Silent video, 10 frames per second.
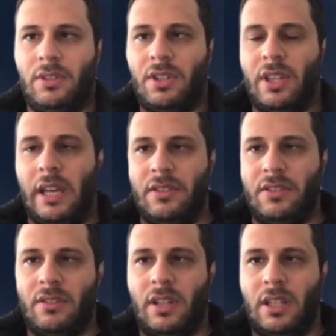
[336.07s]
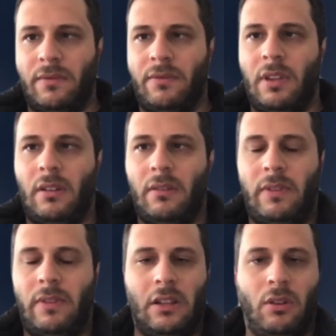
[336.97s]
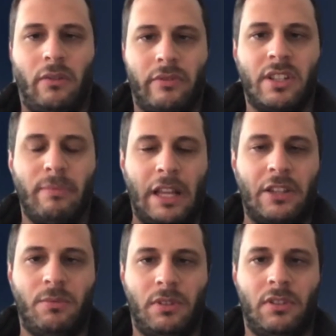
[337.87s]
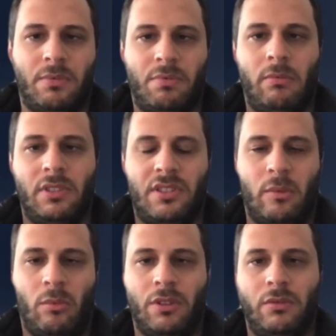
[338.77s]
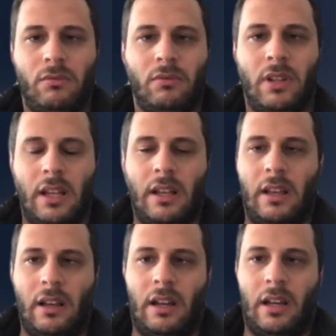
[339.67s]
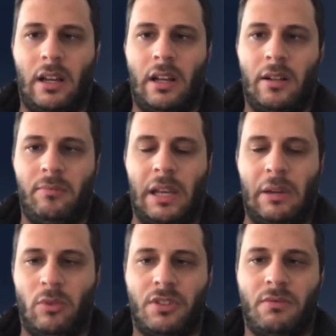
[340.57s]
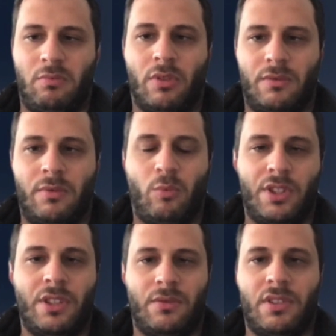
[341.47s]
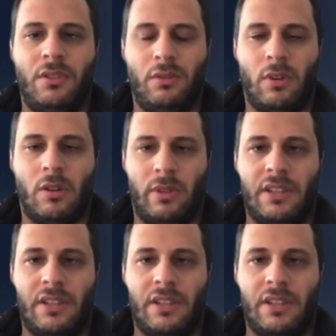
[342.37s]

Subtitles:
understands kind of the value of risk management is probably someone who, was interested to work with